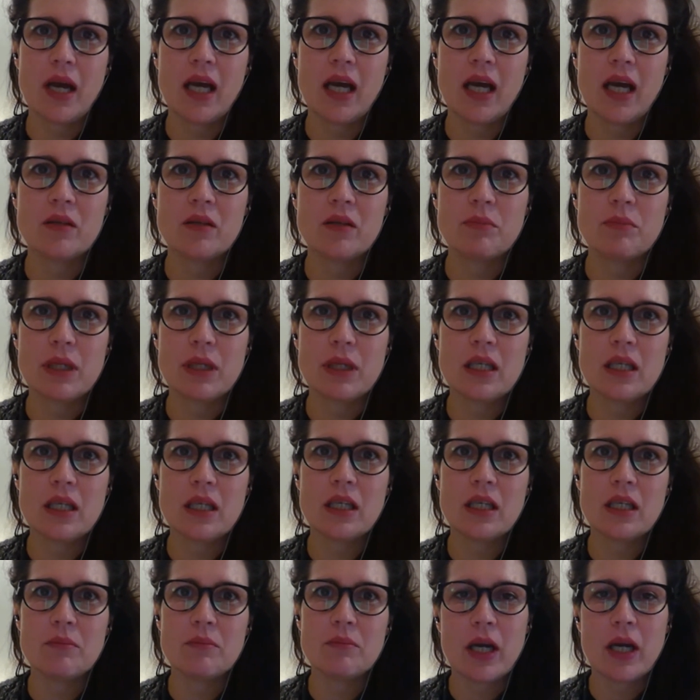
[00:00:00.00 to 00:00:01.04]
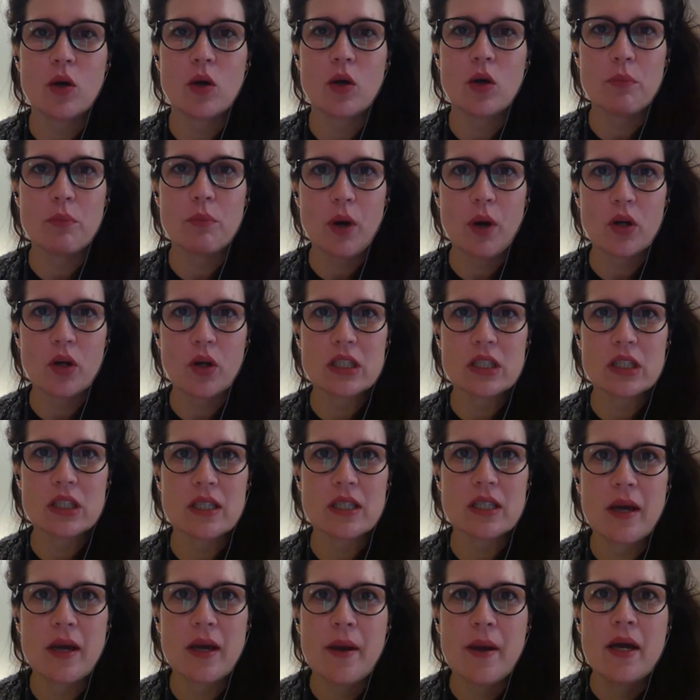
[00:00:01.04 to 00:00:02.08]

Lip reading: and be my own boss.